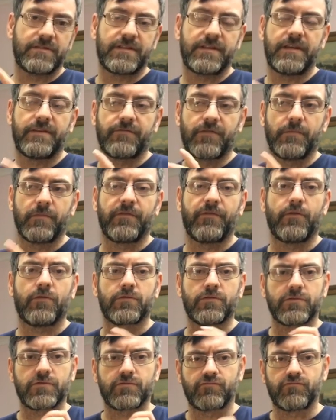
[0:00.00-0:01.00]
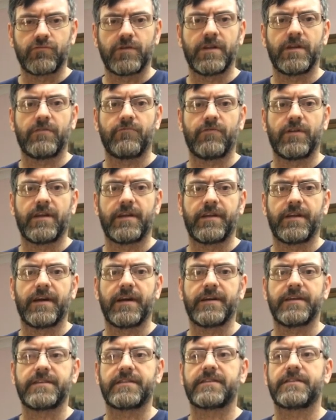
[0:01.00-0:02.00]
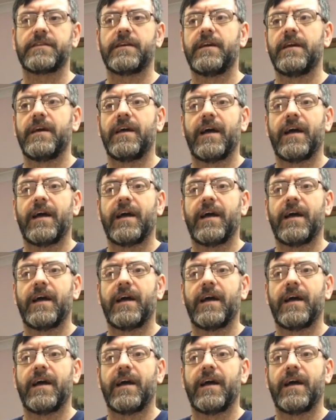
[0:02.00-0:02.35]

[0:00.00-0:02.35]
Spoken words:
you can see from the photos, really, really nice.